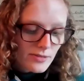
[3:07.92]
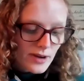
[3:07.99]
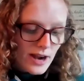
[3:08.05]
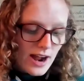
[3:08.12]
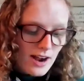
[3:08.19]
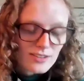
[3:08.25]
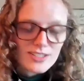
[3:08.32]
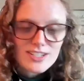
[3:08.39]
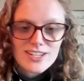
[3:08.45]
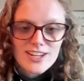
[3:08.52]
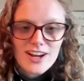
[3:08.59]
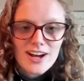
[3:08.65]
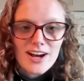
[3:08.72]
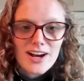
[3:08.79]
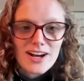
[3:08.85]
around
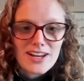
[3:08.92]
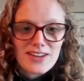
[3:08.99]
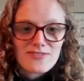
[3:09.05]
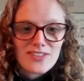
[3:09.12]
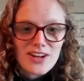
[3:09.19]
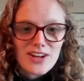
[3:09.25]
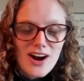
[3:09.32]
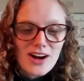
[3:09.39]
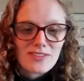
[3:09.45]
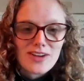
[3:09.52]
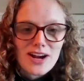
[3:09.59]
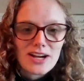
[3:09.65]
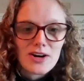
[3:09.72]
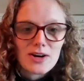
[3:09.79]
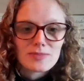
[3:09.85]
NVR and
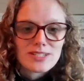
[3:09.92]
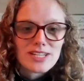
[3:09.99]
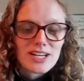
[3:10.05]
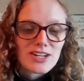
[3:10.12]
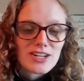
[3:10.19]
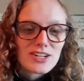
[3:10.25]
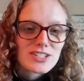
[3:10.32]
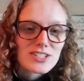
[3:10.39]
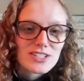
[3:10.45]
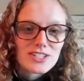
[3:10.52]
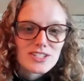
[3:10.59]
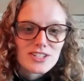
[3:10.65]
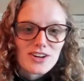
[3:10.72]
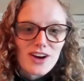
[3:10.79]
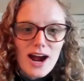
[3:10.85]
Ryan Homes, can you just
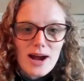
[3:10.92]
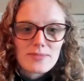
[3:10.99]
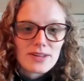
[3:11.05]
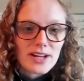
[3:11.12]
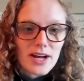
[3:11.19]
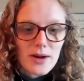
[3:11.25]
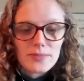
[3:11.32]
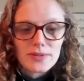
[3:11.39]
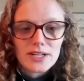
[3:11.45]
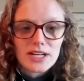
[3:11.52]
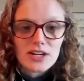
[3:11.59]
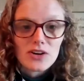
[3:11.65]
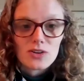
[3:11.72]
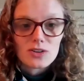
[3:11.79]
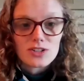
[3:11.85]
describe the
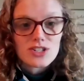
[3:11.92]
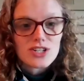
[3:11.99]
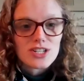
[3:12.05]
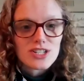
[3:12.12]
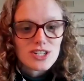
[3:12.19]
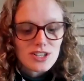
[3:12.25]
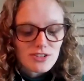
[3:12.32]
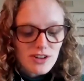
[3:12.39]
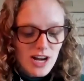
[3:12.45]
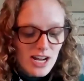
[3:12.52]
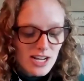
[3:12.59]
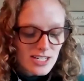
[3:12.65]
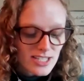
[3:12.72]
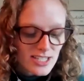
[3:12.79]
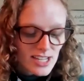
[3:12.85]
company culture to
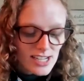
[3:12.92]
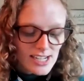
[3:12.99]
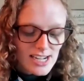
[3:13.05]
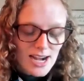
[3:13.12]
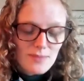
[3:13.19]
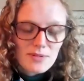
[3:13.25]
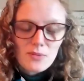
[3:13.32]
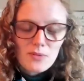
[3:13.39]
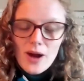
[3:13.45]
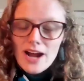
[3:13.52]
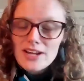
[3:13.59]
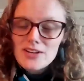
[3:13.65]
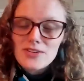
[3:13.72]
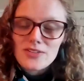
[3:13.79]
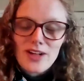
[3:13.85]
us and
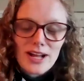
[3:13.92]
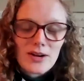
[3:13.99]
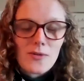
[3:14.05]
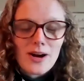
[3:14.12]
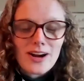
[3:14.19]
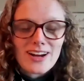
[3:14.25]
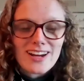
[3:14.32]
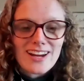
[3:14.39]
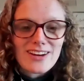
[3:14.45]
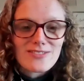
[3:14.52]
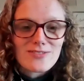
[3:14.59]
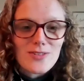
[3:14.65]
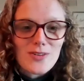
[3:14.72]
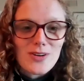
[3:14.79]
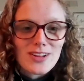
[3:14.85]
why you like working
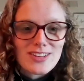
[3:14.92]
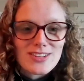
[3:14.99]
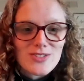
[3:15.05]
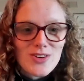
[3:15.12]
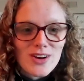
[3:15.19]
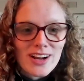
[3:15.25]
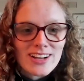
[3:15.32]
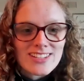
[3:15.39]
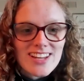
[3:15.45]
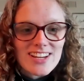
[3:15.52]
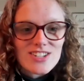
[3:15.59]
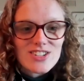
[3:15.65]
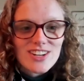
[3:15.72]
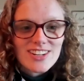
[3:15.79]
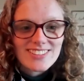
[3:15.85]
for this
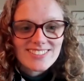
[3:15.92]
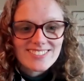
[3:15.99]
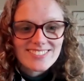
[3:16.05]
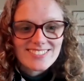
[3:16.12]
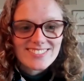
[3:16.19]
organization?